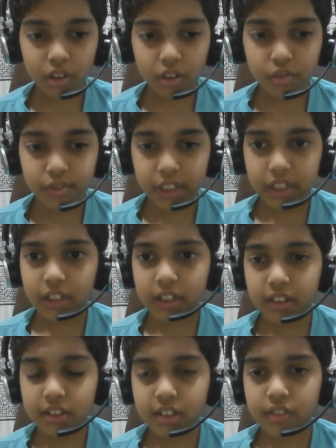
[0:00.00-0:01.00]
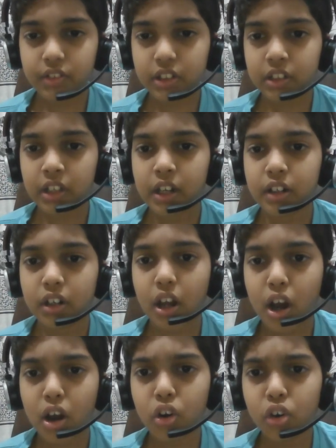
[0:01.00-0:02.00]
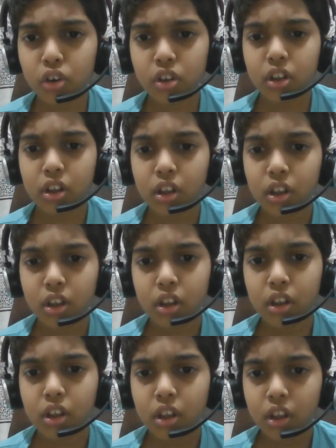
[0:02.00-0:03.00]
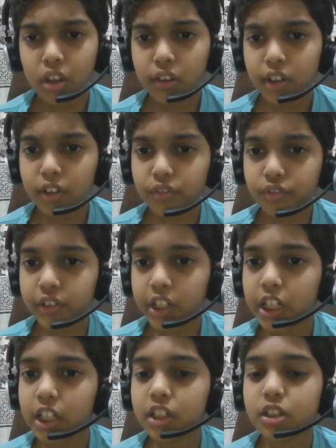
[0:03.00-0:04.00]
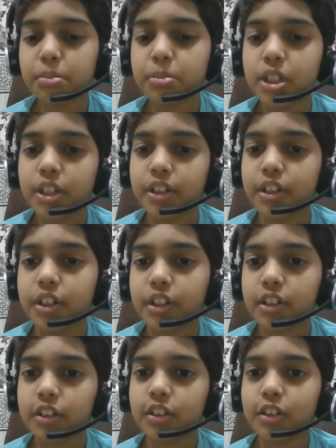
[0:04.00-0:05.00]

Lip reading: Queen D7, and now wait a minute.